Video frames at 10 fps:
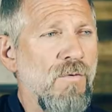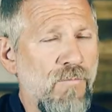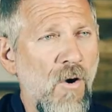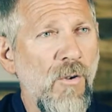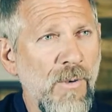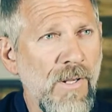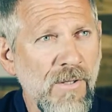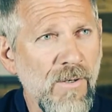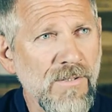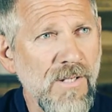following
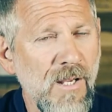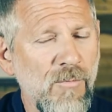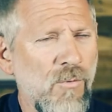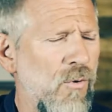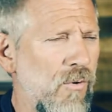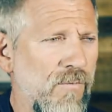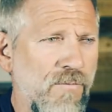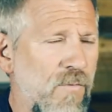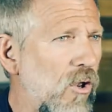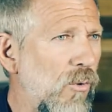their example or they're
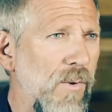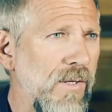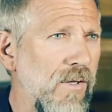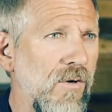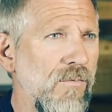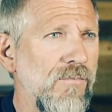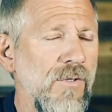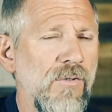following their, their